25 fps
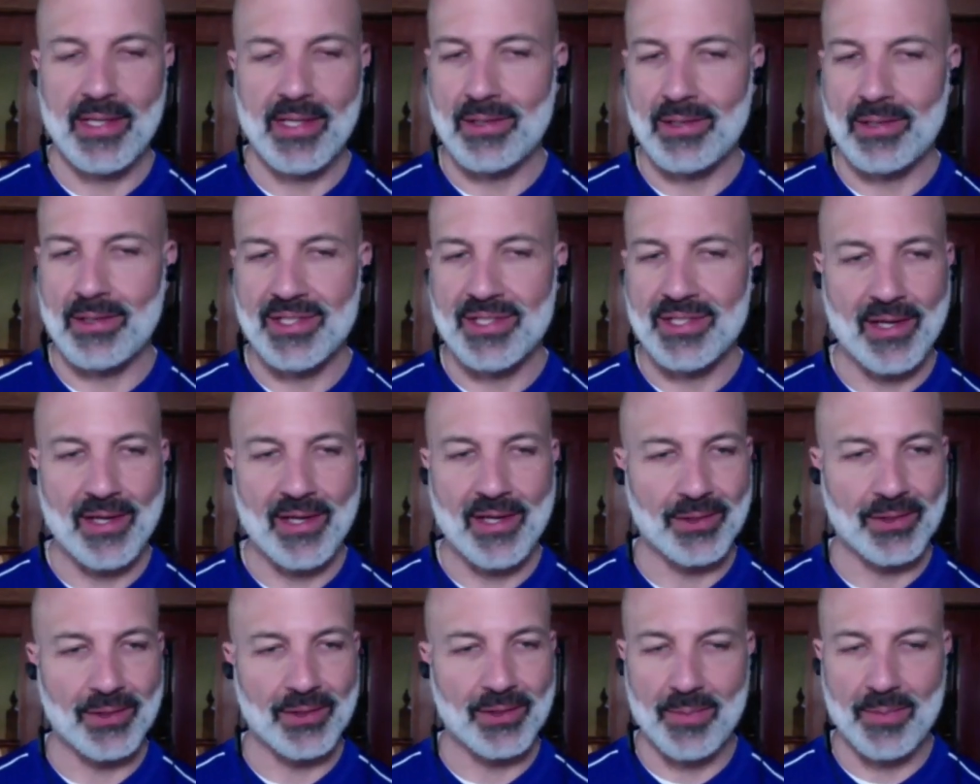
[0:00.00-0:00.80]
uh, in
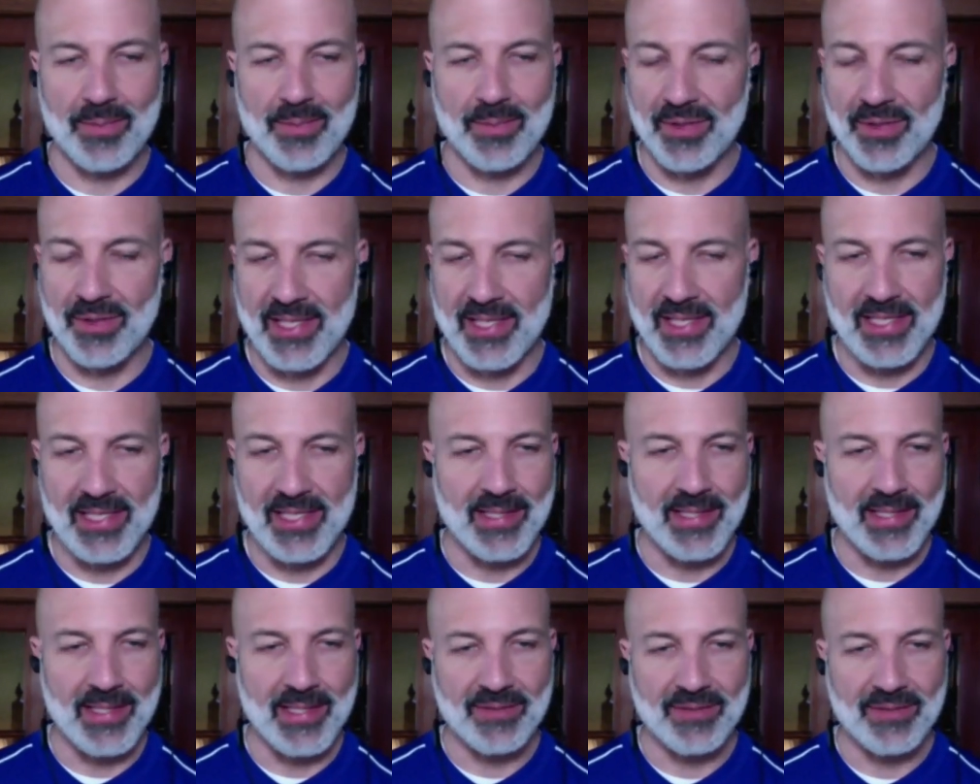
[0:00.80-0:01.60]
our stakeholder
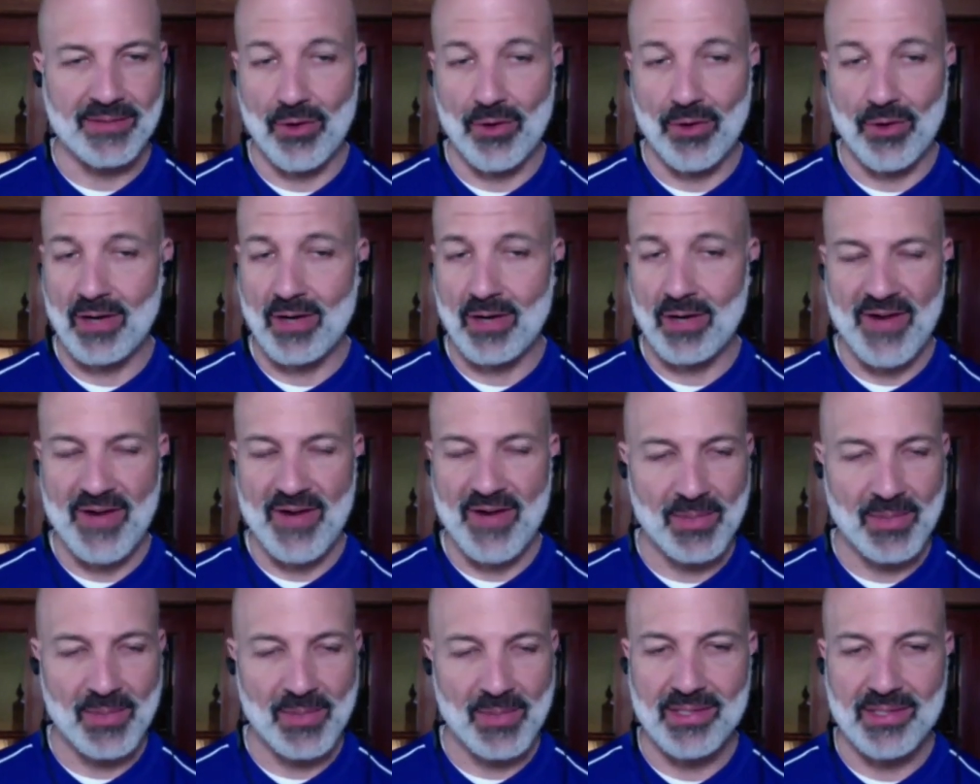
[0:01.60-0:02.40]
community. And that's
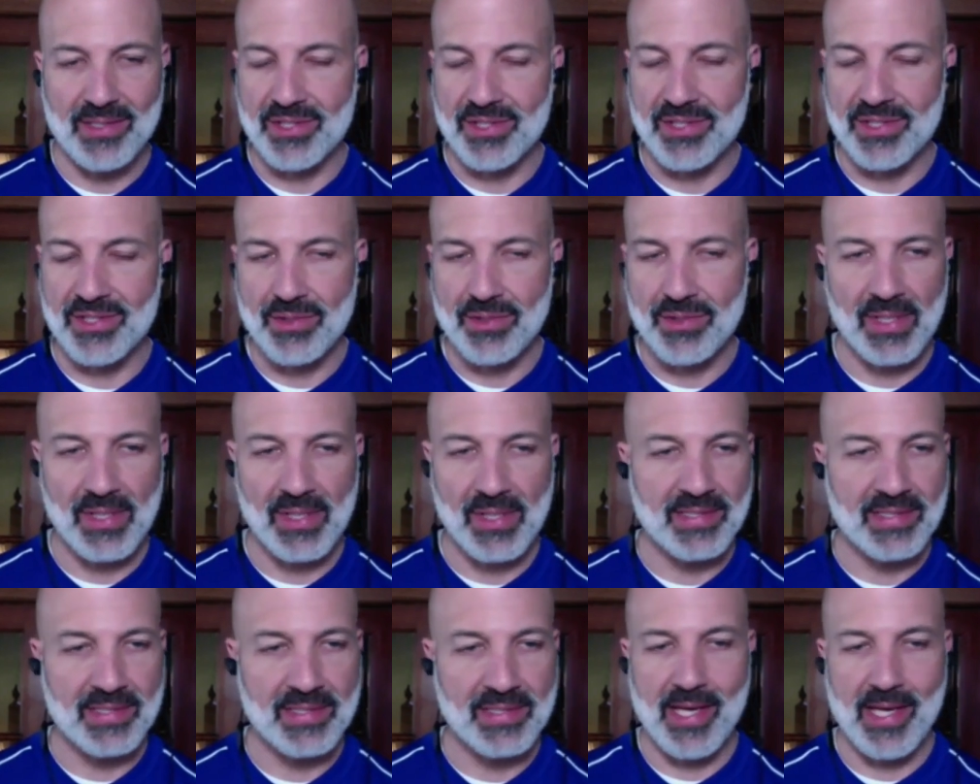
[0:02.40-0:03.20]
for our families, our
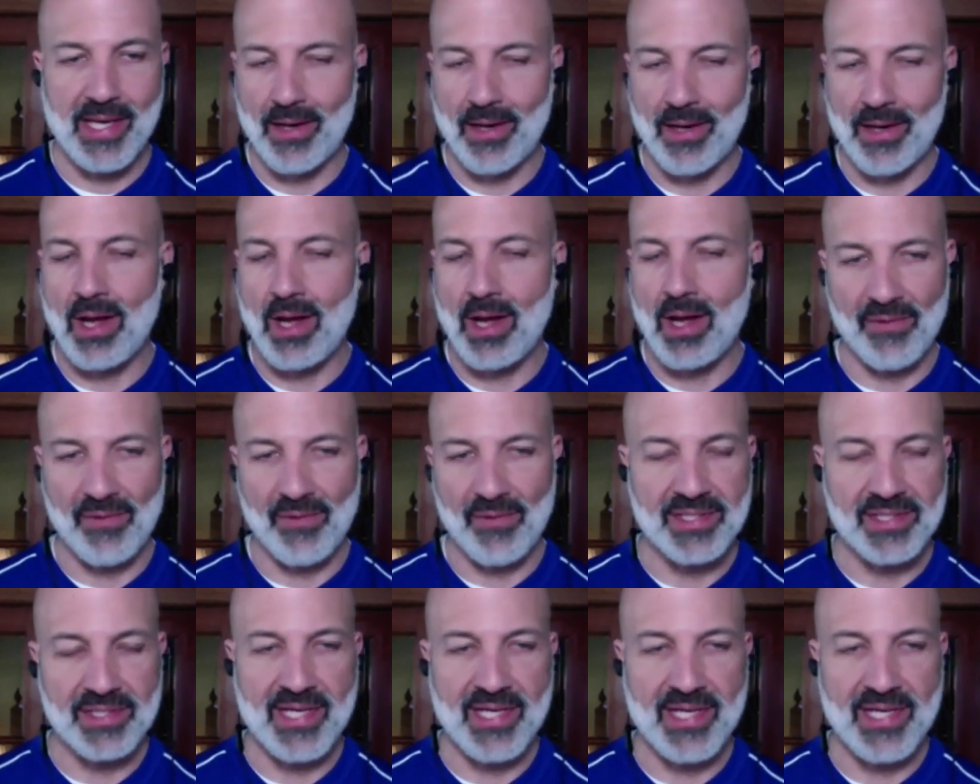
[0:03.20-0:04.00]
students, and
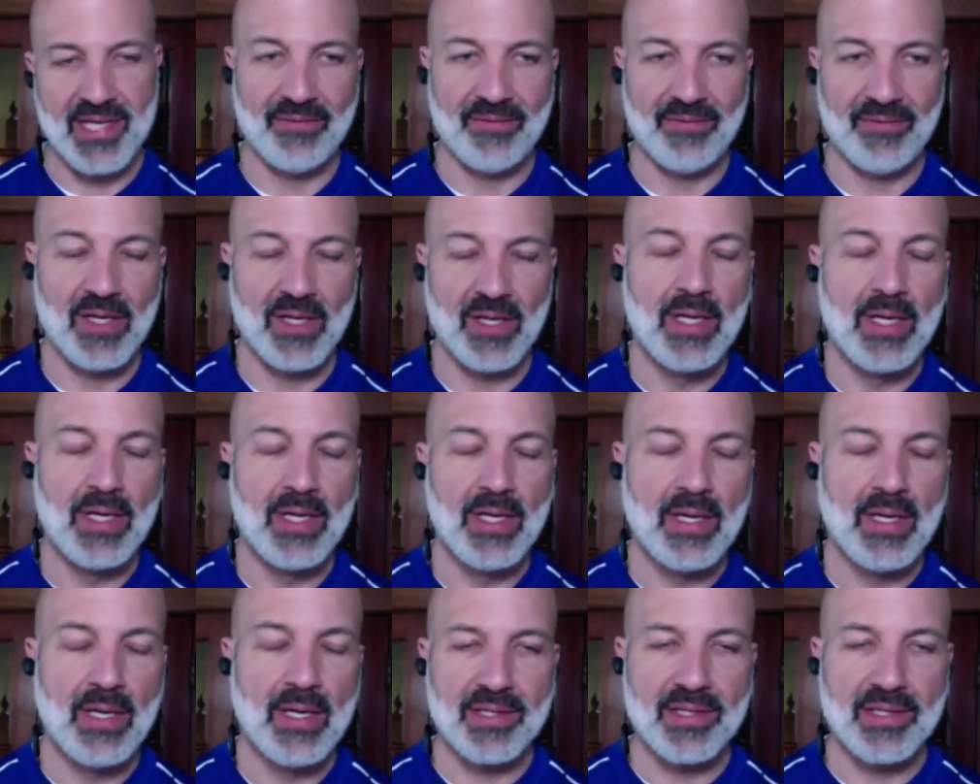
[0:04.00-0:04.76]
all of our staff.